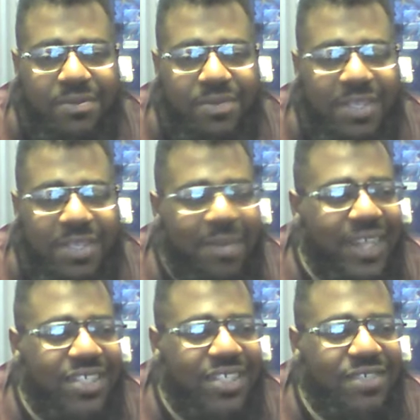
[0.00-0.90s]
Anybody
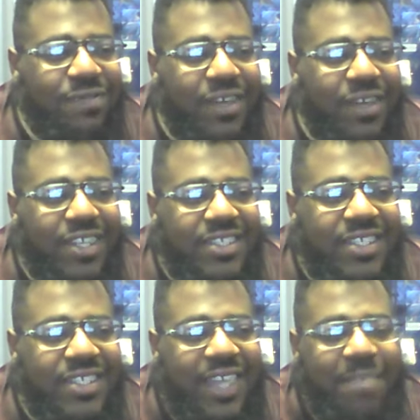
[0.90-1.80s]
can just fucking
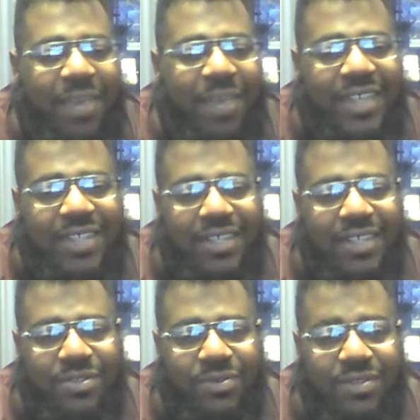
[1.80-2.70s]
skate past high
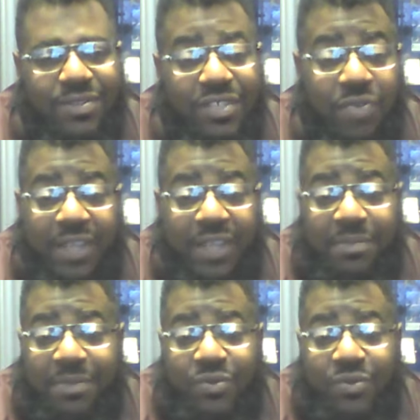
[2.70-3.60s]
school. Then you got the
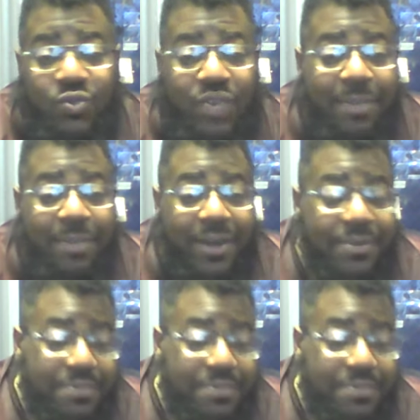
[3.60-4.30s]
people who drop out.